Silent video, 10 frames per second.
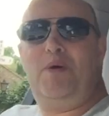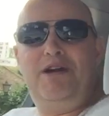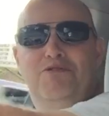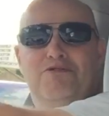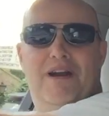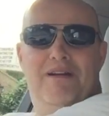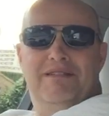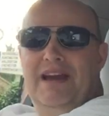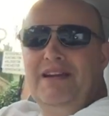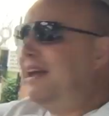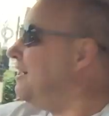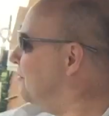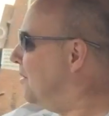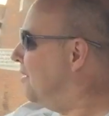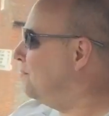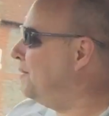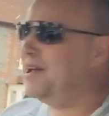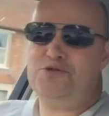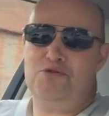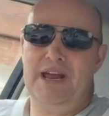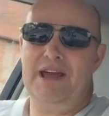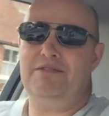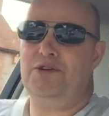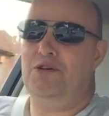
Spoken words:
well, Grant, I know my petrol now has